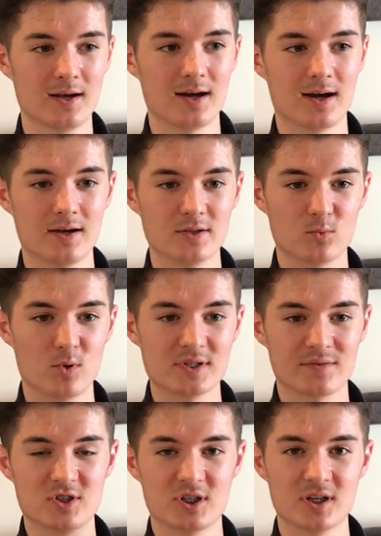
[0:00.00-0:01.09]
And once
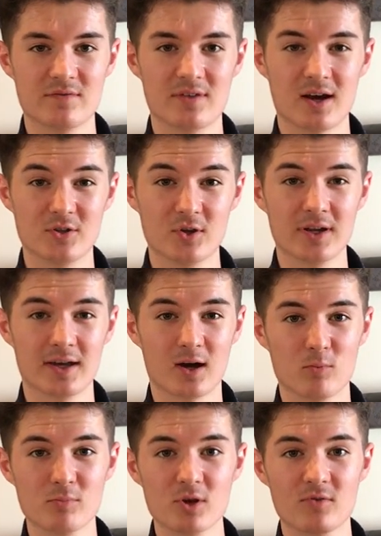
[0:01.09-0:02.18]
I've achieved that and done it,
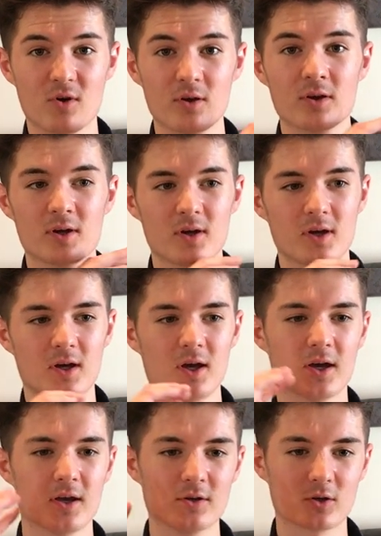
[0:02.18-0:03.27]
I'll move on
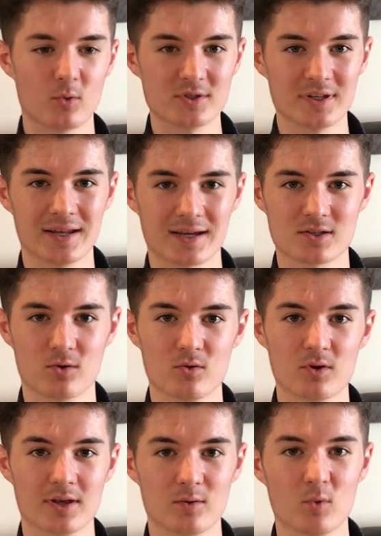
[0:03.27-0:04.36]
and go on to the next
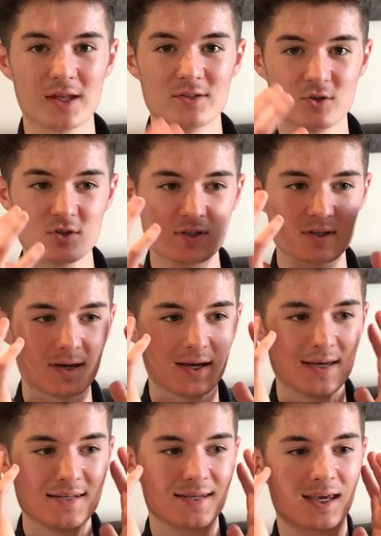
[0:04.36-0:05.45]
goal. And what that does
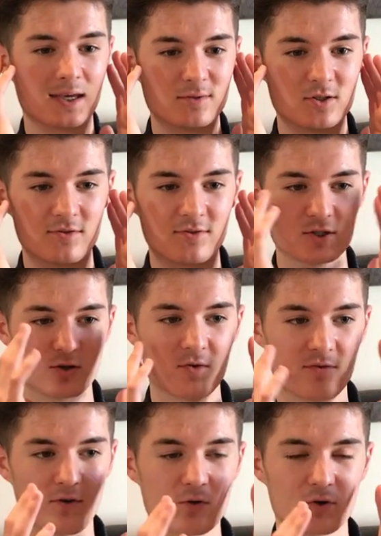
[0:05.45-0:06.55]
is it keeps you so
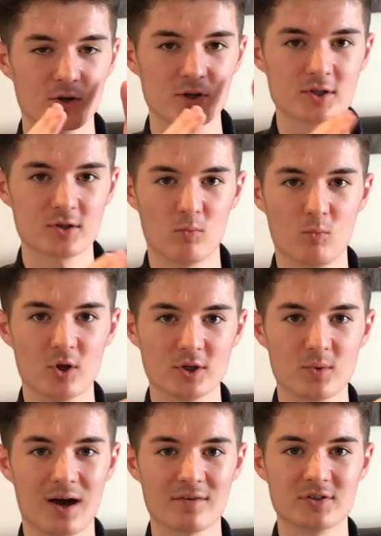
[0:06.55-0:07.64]
focused on what
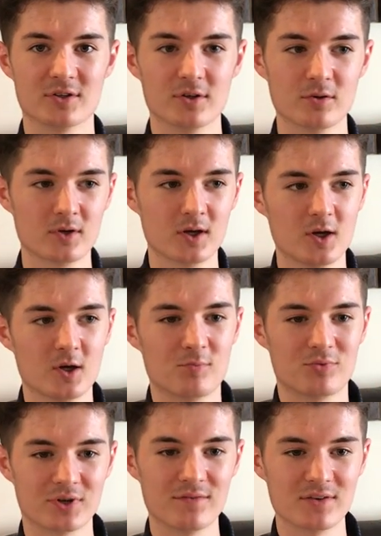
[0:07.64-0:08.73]
you have to do.
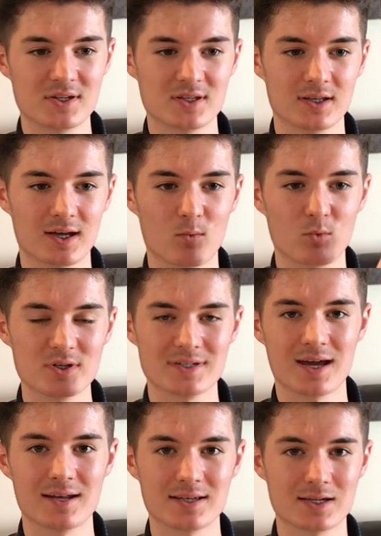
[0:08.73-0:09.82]
Previously, I wouldn't
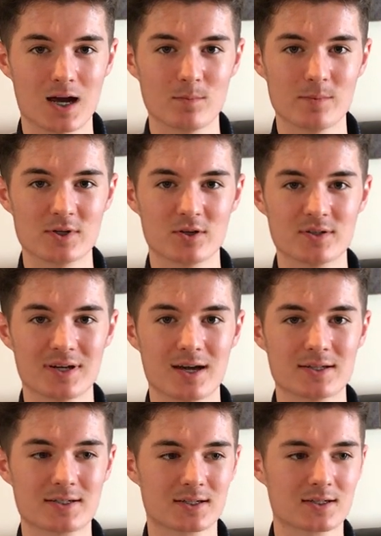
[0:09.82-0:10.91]
set any time limits on
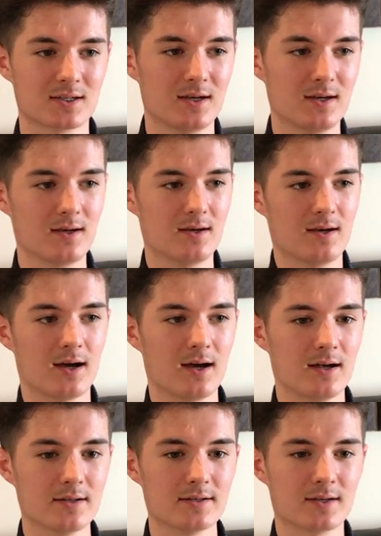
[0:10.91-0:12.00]
tasks,
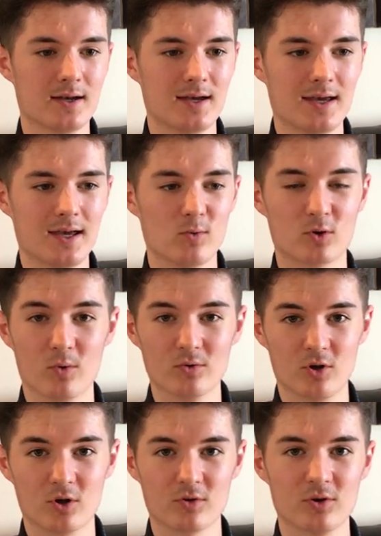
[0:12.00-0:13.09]
and it would go
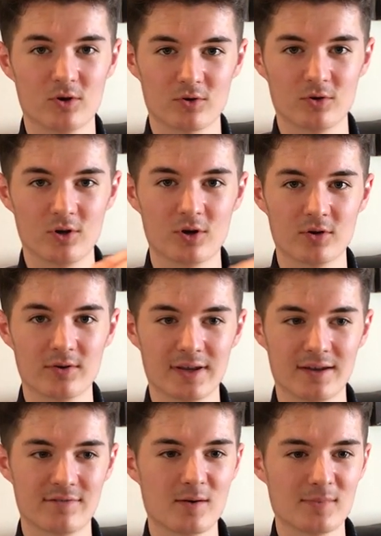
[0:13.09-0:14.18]
longer and longer and longer, and then
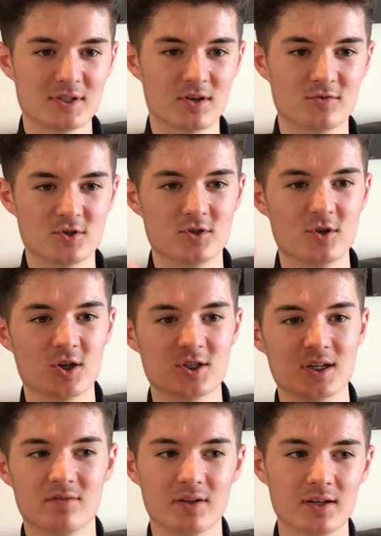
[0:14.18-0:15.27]
I found myself just not
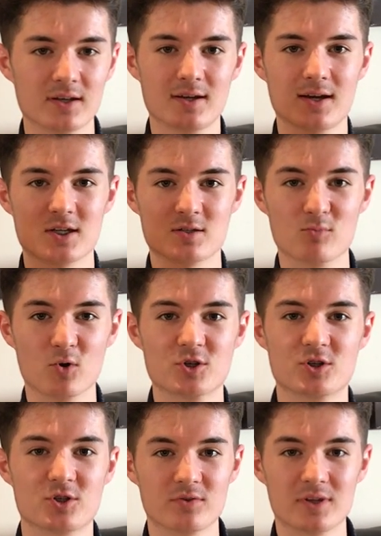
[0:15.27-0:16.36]
achieving as
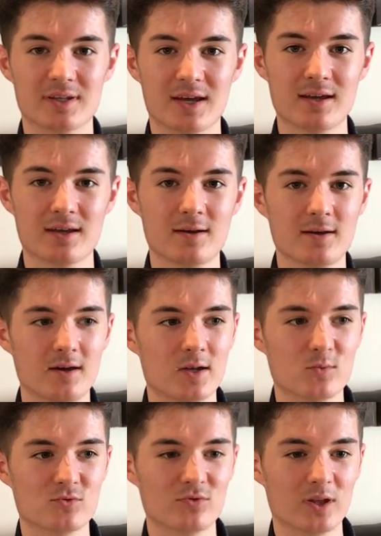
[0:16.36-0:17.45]
much during the day. And it
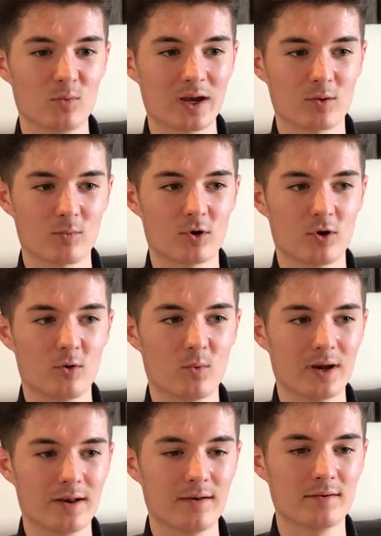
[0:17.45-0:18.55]
was a really wake-up call
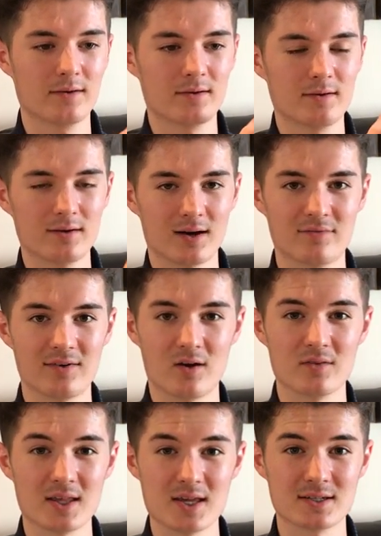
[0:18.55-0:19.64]
when I
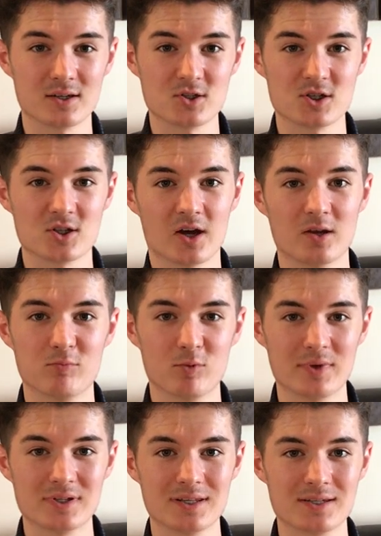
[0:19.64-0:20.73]
found this, and I just started
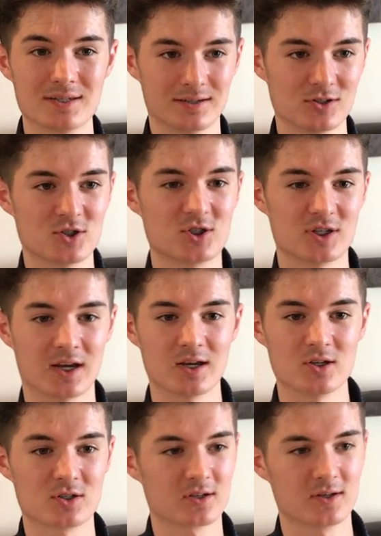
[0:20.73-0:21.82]
implementing this, and it just
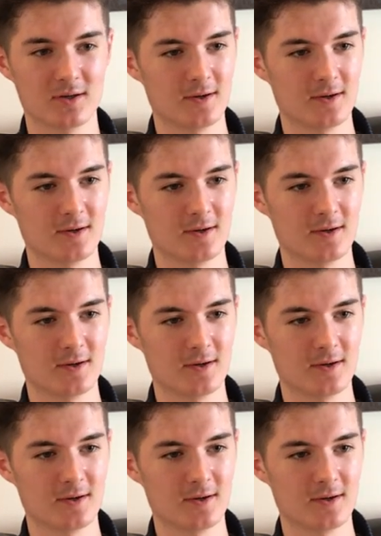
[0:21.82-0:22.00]
changed.